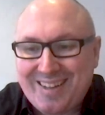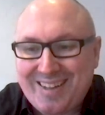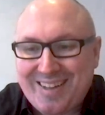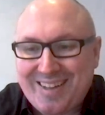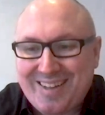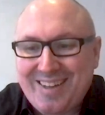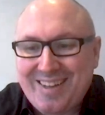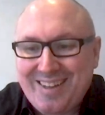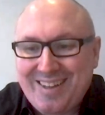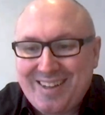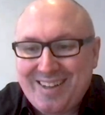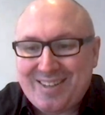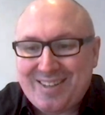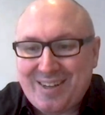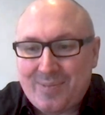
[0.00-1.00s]
Yeah.
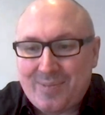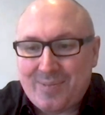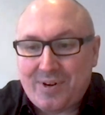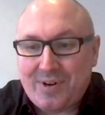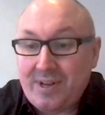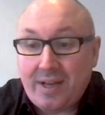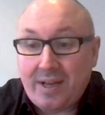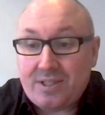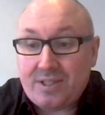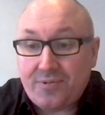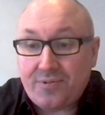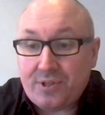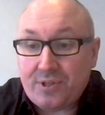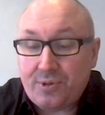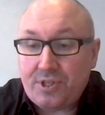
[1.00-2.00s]
It's a nightmare, and it's
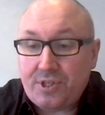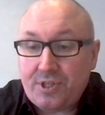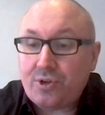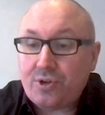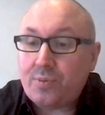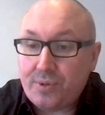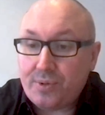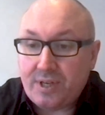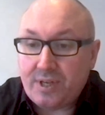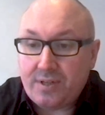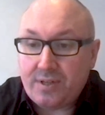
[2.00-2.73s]
a frustration on both